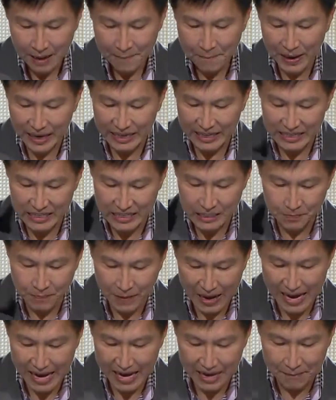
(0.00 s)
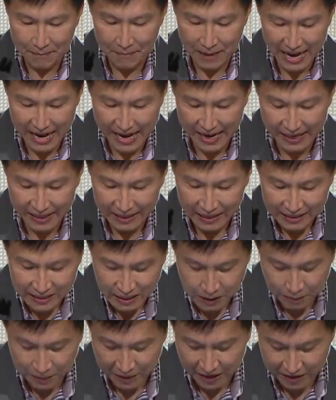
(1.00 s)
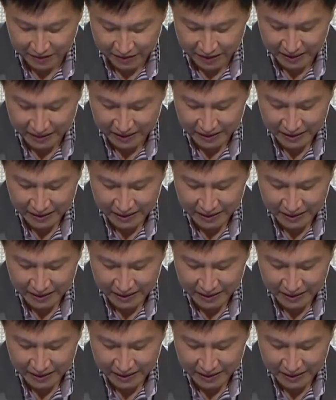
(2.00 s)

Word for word: but it's by my spirit.